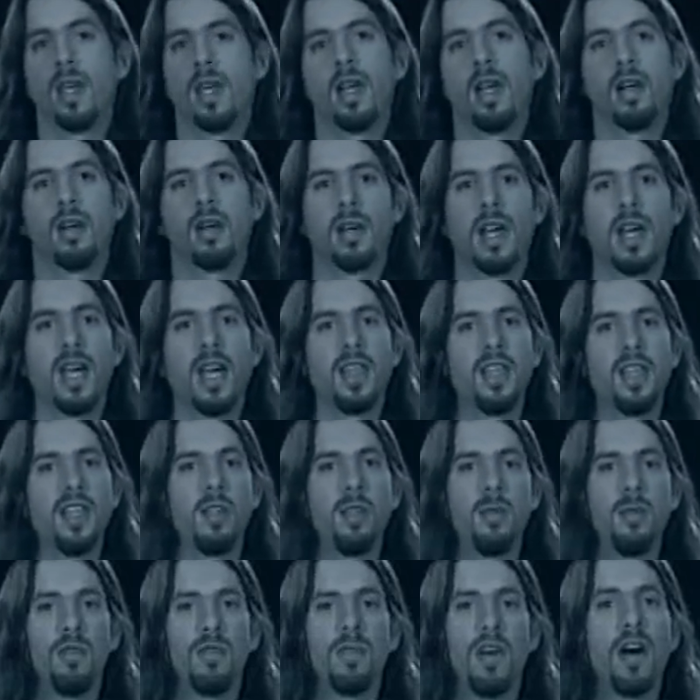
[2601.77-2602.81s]
Okay, then you
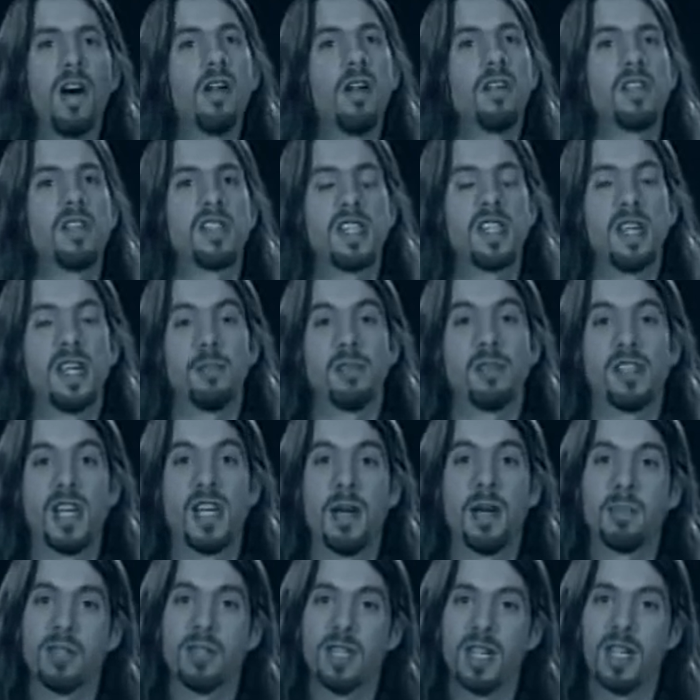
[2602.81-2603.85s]
would follow the same
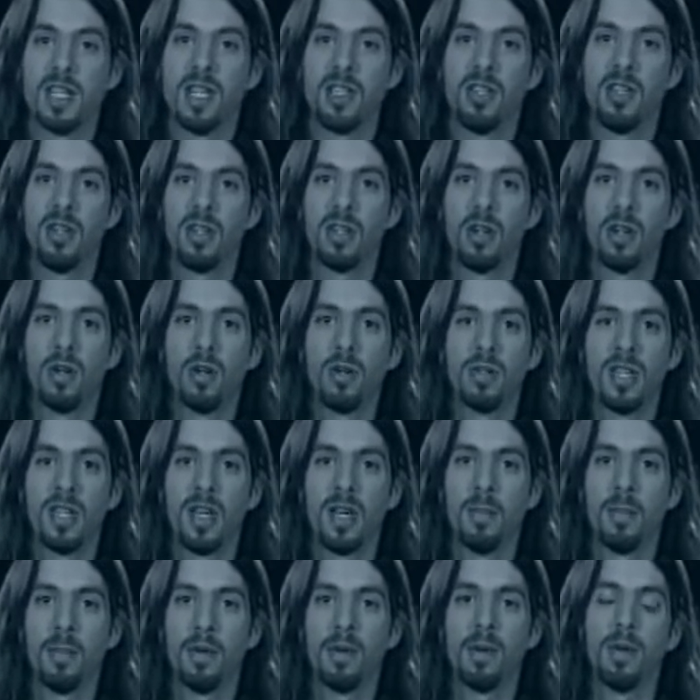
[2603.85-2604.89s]
steps to get to your goal
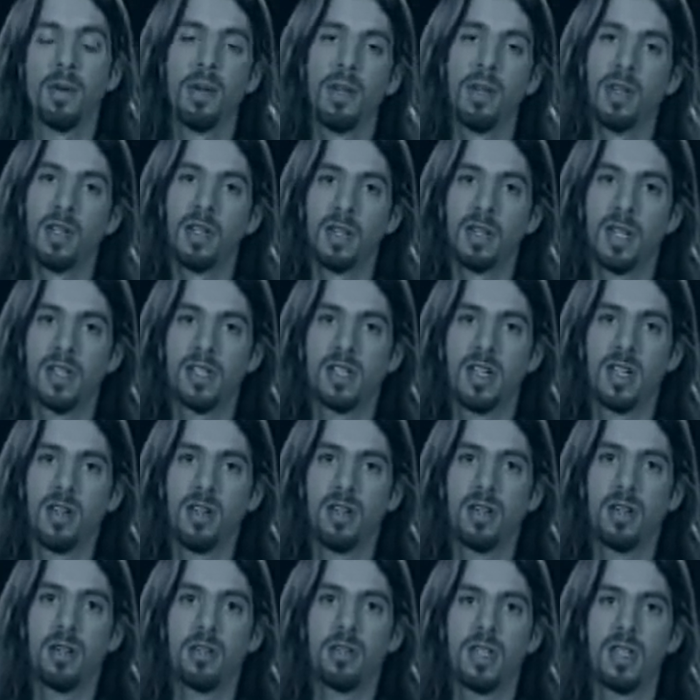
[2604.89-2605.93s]
tempo. Let's say your
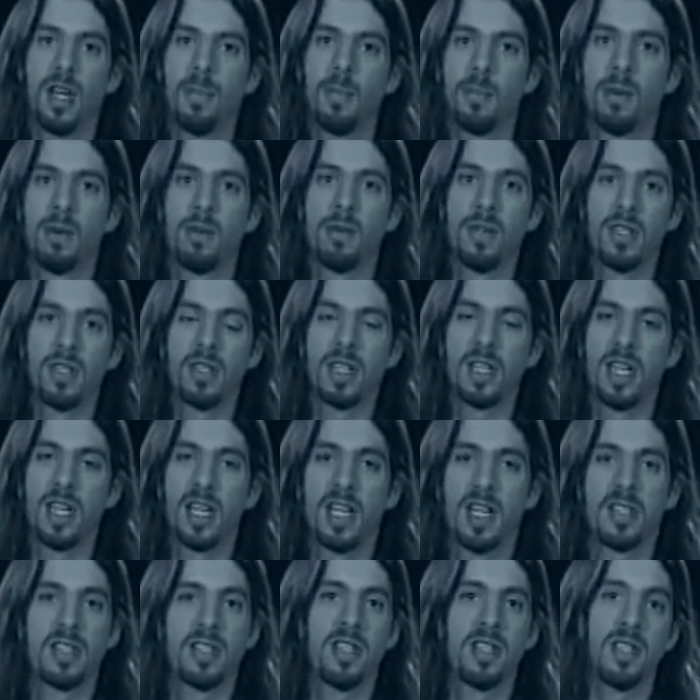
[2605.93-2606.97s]
goal tempo in this
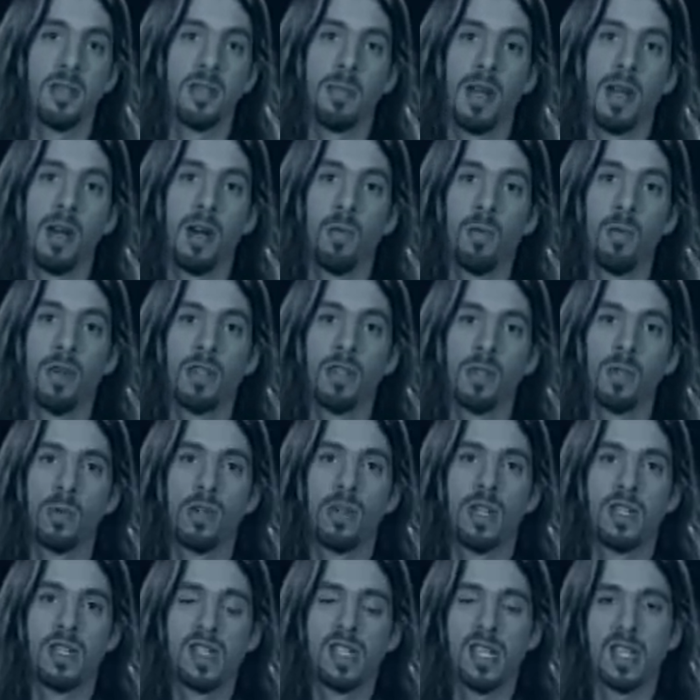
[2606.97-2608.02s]
case is about
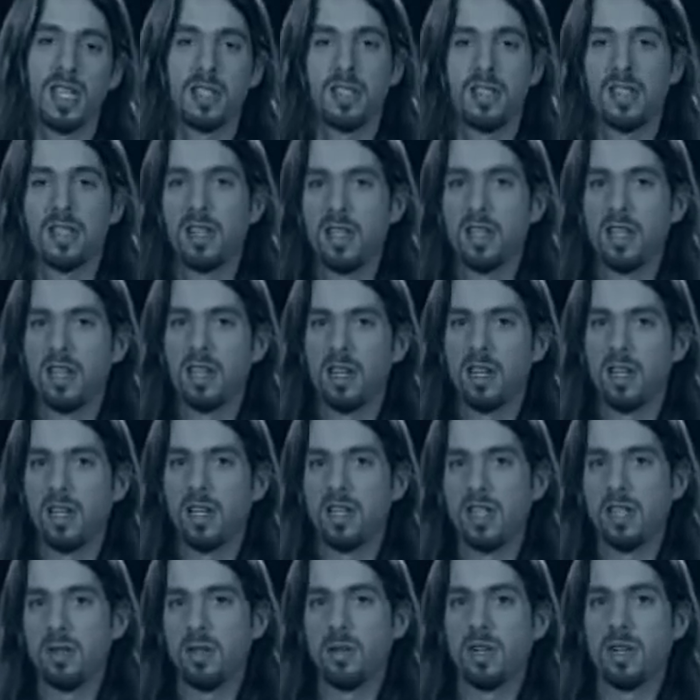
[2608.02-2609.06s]
126. Let's
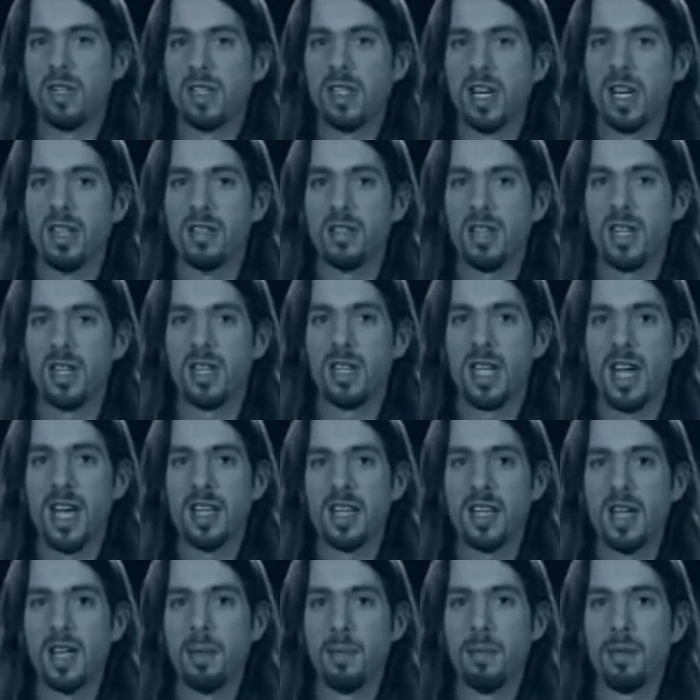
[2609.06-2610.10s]
hear what it sounds like at that
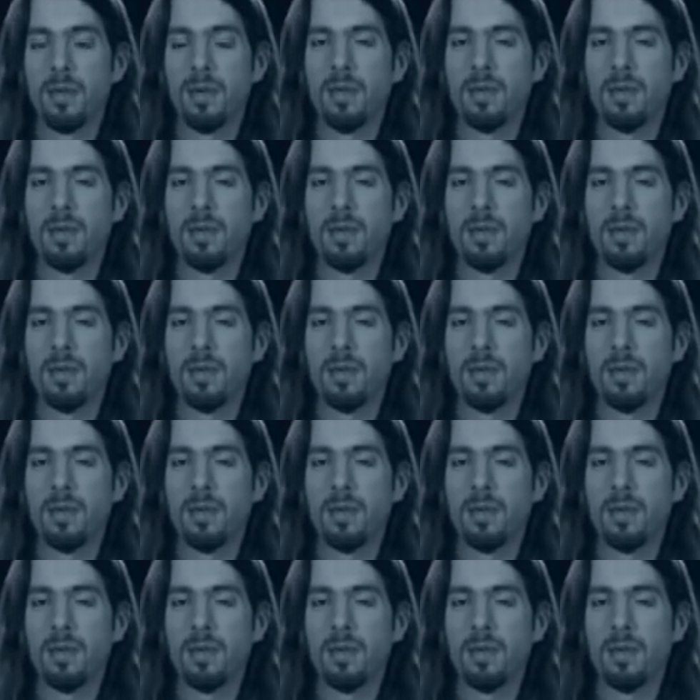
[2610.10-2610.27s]
tempo.